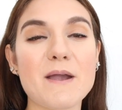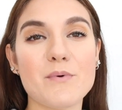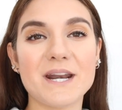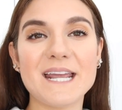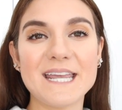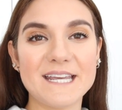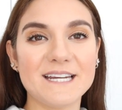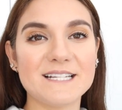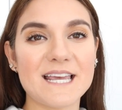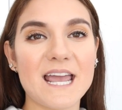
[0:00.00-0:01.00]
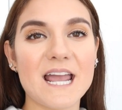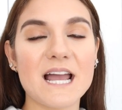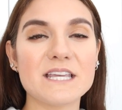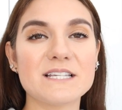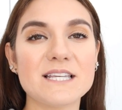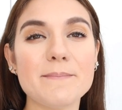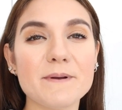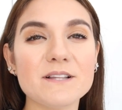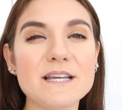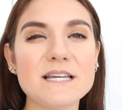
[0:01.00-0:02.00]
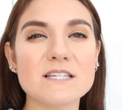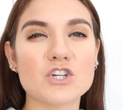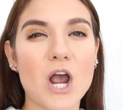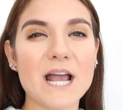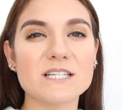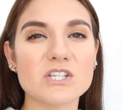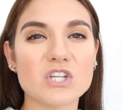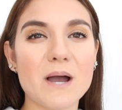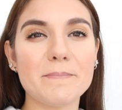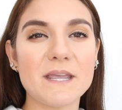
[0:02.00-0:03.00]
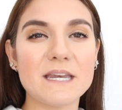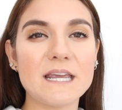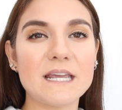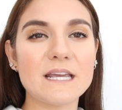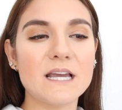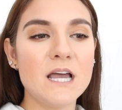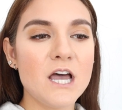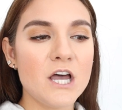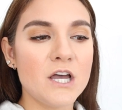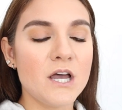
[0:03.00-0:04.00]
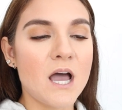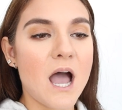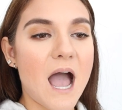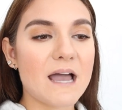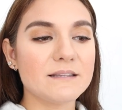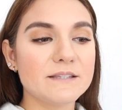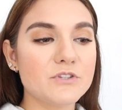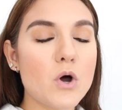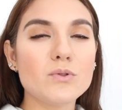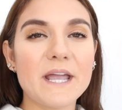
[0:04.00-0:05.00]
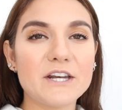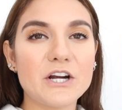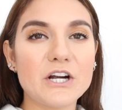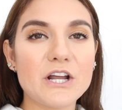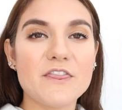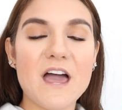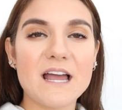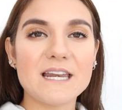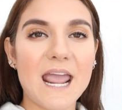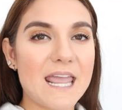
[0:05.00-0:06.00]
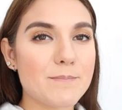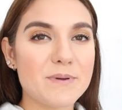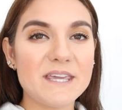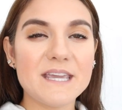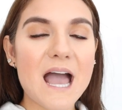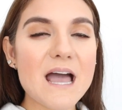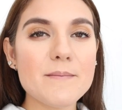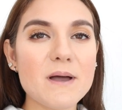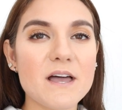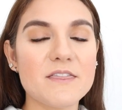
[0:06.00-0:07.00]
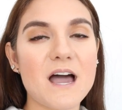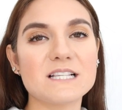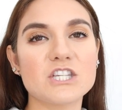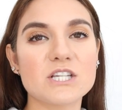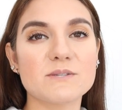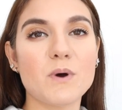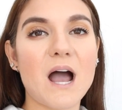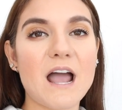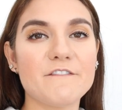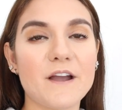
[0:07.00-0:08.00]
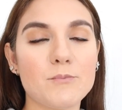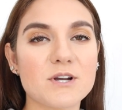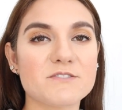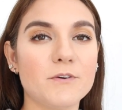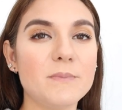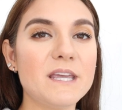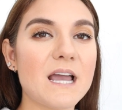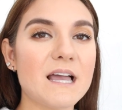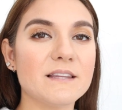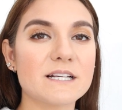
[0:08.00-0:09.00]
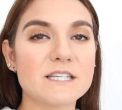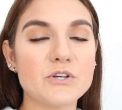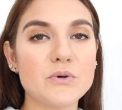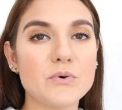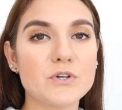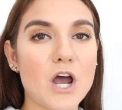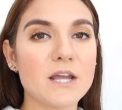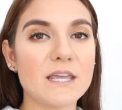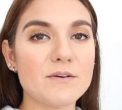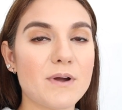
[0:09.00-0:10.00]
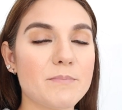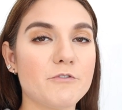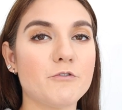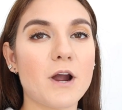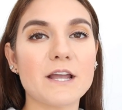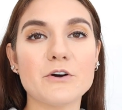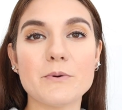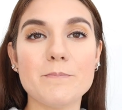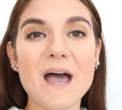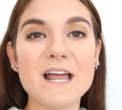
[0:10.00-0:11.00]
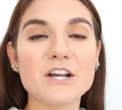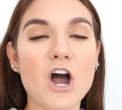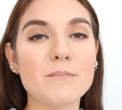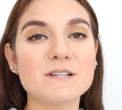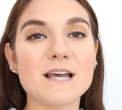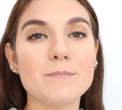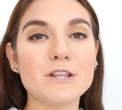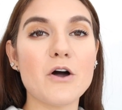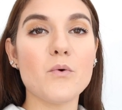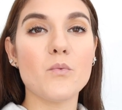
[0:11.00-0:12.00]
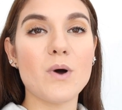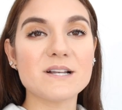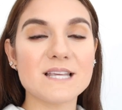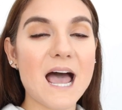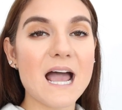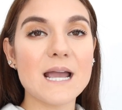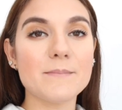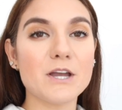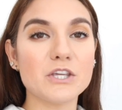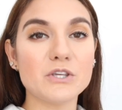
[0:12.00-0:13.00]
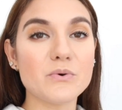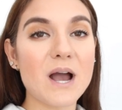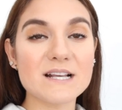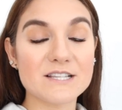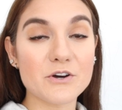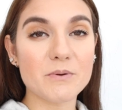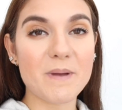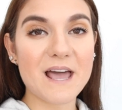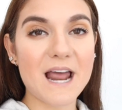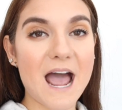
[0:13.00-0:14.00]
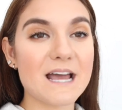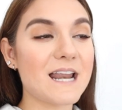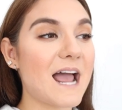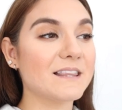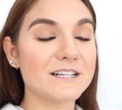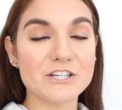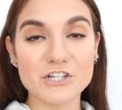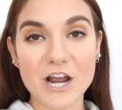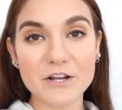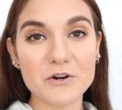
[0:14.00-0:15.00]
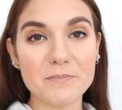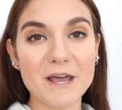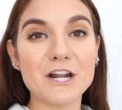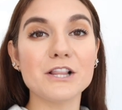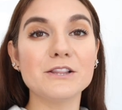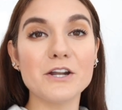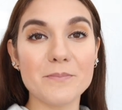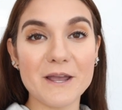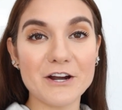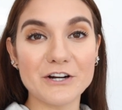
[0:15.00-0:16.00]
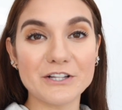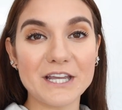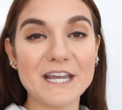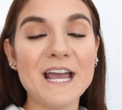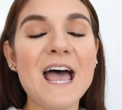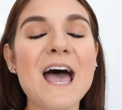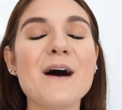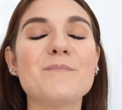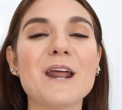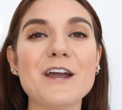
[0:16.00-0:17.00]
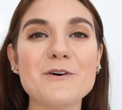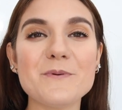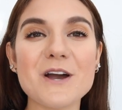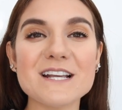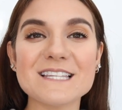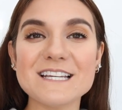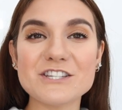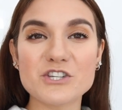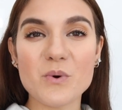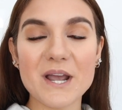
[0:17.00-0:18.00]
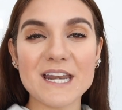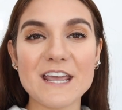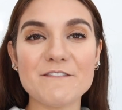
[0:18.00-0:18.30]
What I eat in a day. I typically try to stop eating at no later than 8 p.m. That's just what I find works for me. I like to not eat right before I go to bed. Comment down below what time you guys go to bed at. I like to try and go to bed a little bit early, but I hope you guys enjoyed.